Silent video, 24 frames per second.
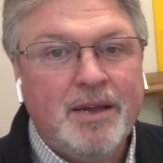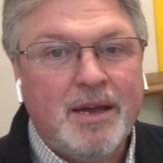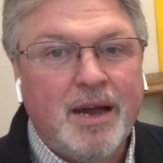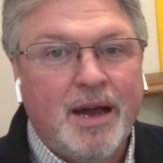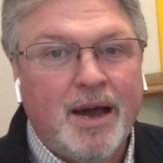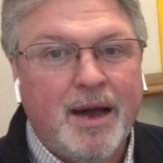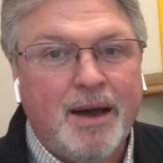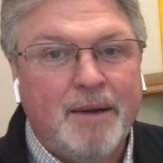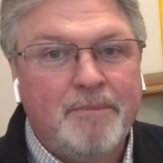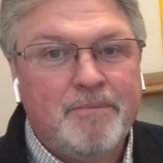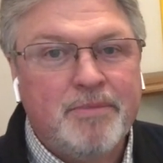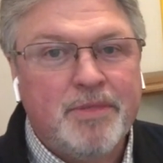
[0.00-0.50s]

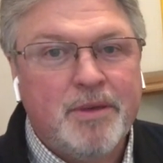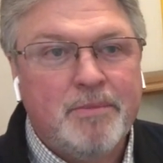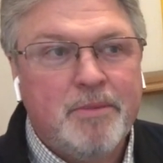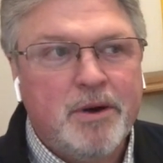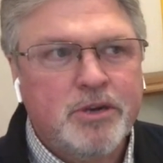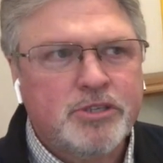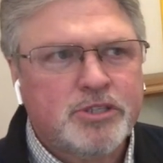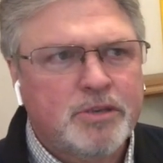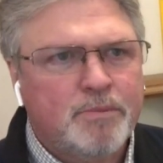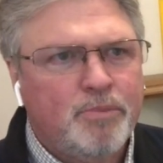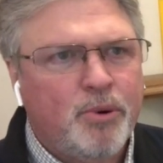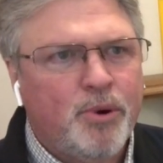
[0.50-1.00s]
Um, the
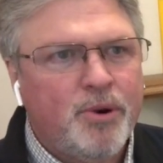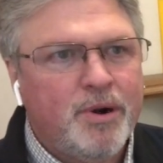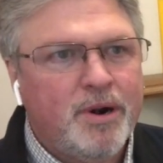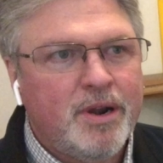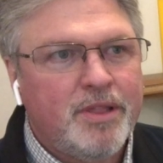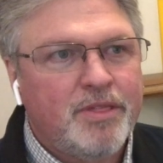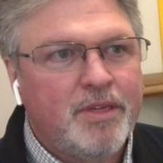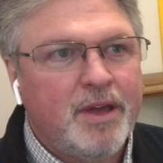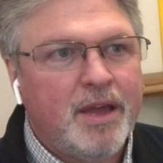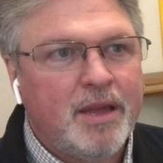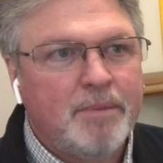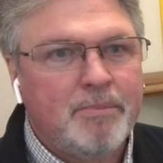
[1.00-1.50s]
most important
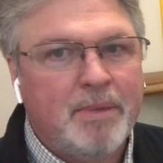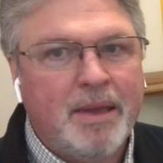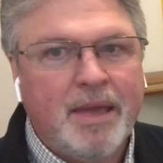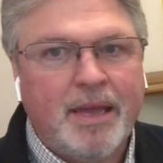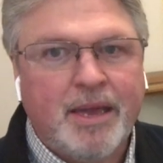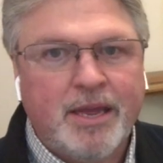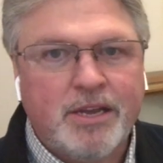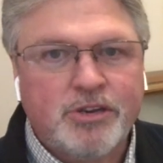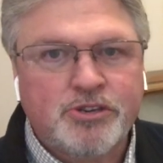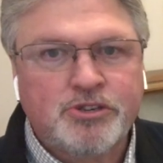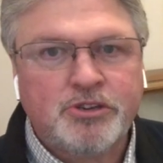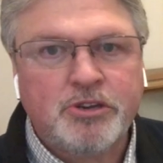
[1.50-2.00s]
thing being
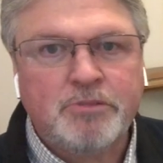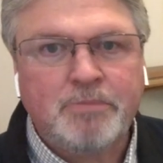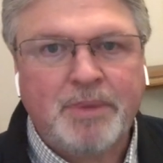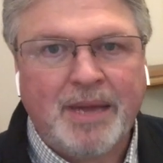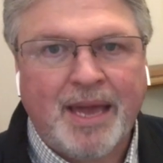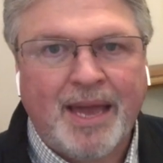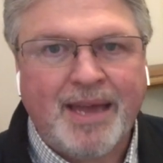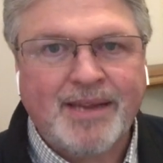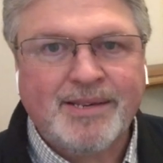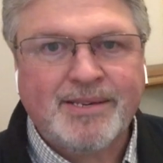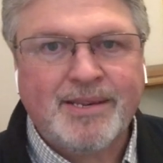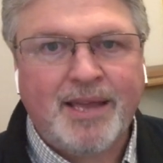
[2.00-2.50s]
it should be
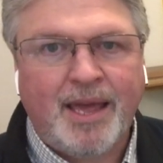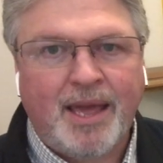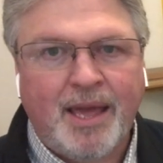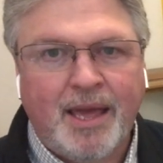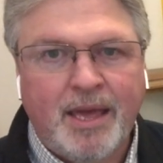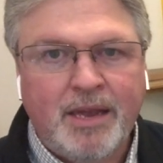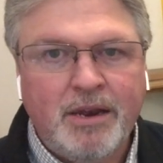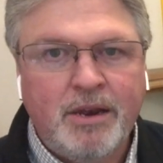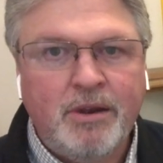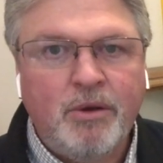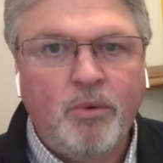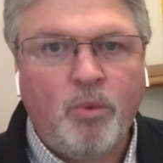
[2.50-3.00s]
a
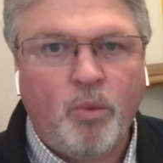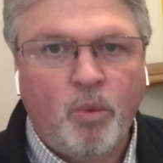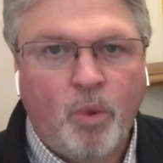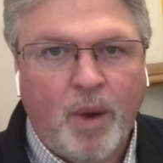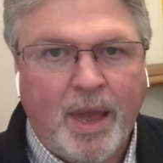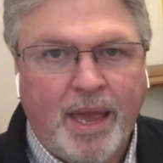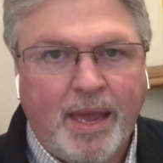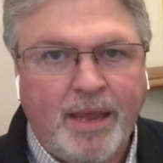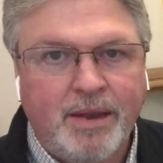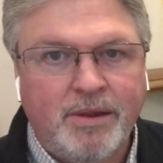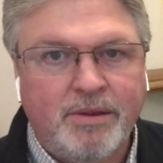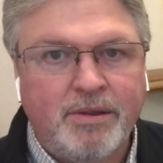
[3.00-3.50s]
10
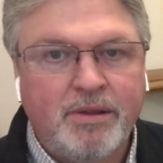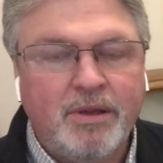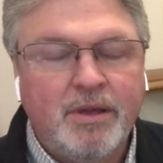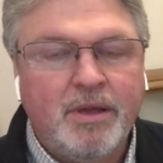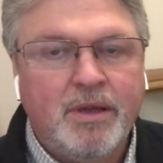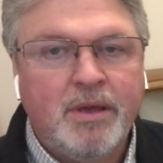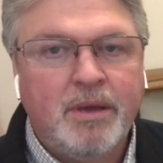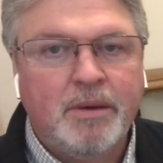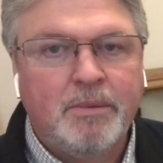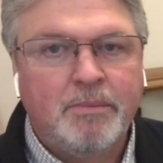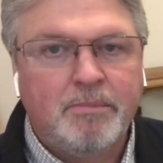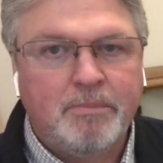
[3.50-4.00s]
weight
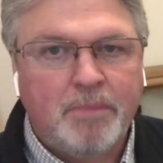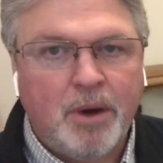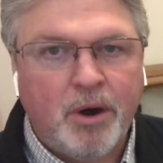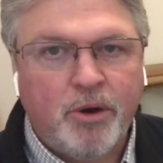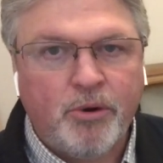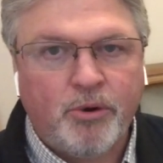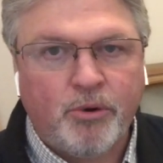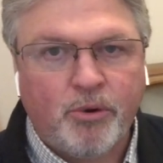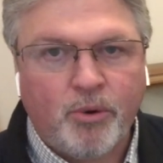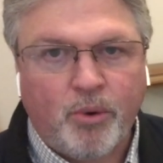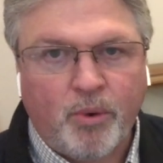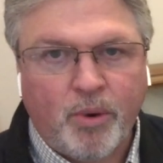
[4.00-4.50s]

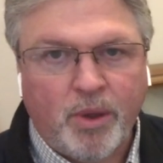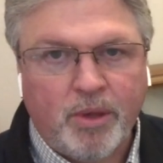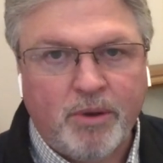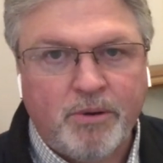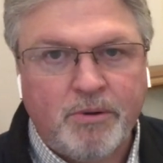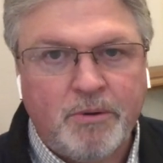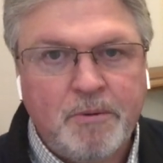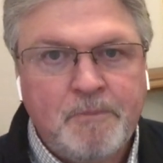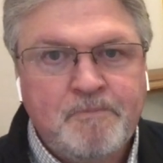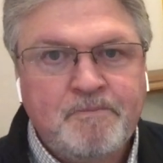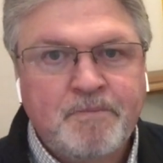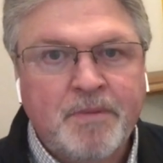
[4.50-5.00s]
motor
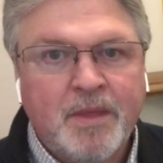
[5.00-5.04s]
oil